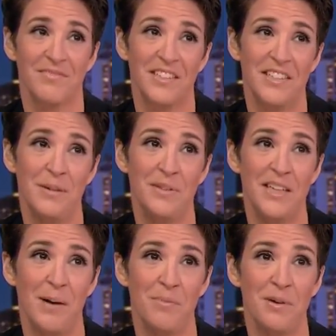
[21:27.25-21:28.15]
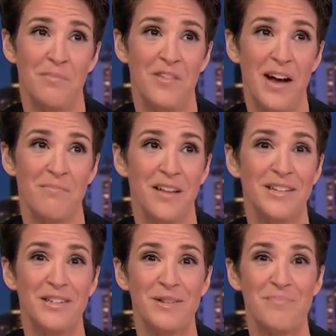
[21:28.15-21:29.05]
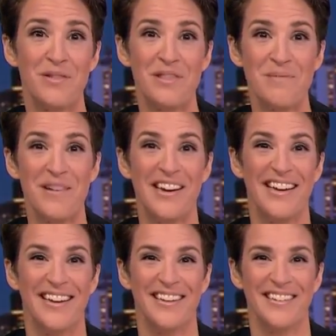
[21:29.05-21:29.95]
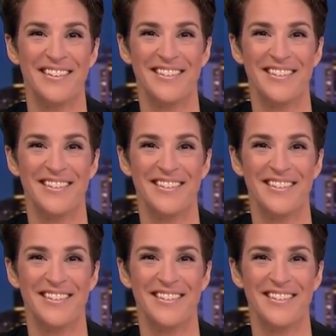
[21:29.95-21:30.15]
Because he was helping them find places to put their money.